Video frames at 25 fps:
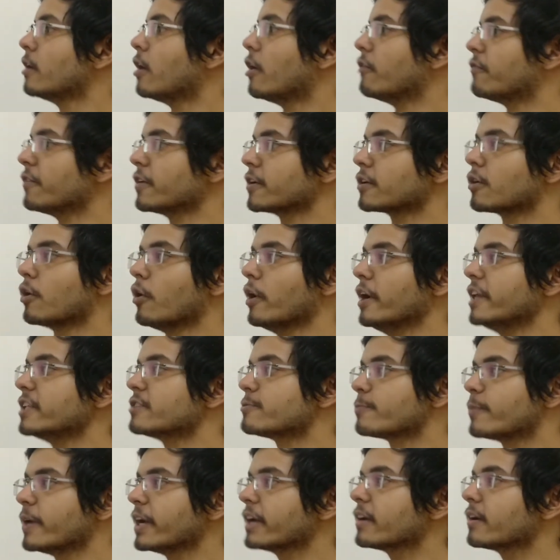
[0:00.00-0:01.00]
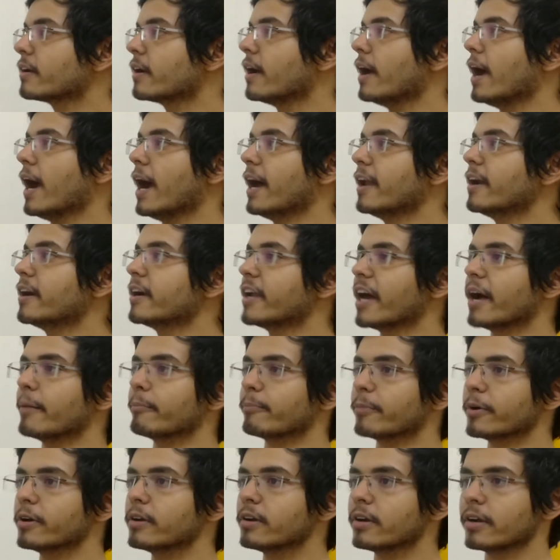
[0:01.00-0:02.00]
of a coil spring and a
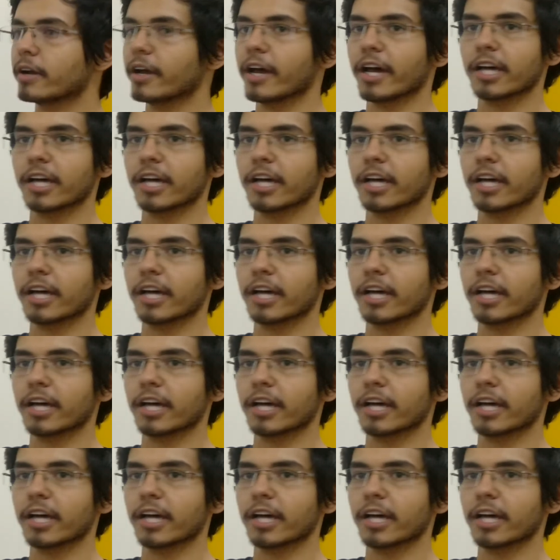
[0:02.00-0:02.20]
damper,